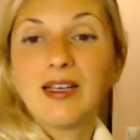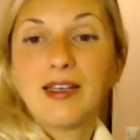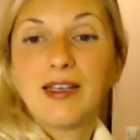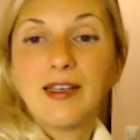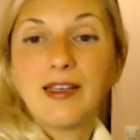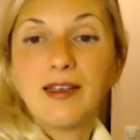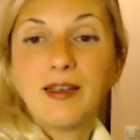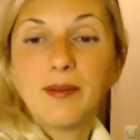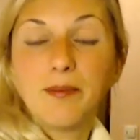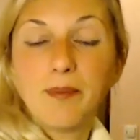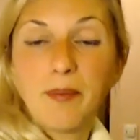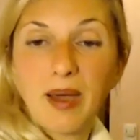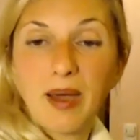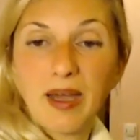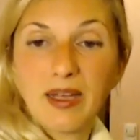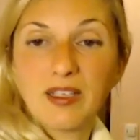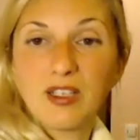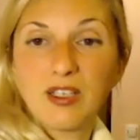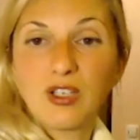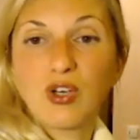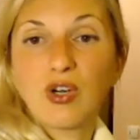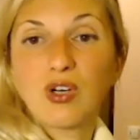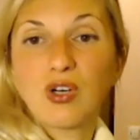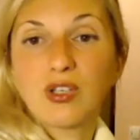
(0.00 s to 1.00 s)
it might
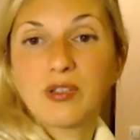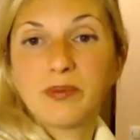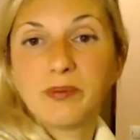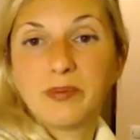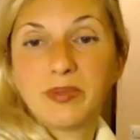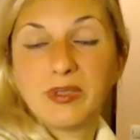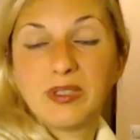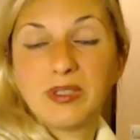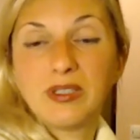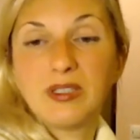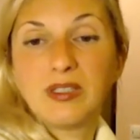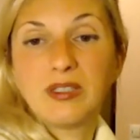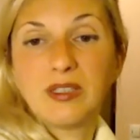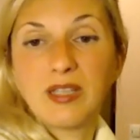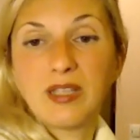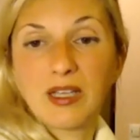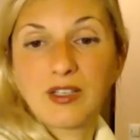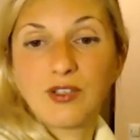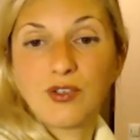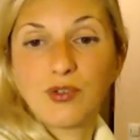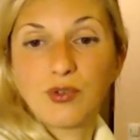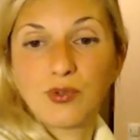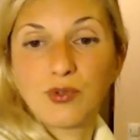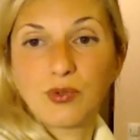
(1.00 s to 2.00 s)
not be
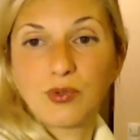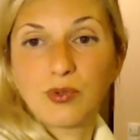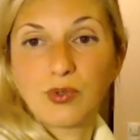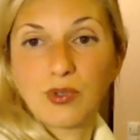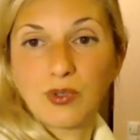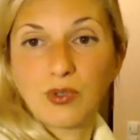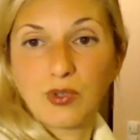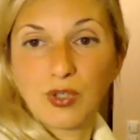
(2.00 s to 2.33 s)
that you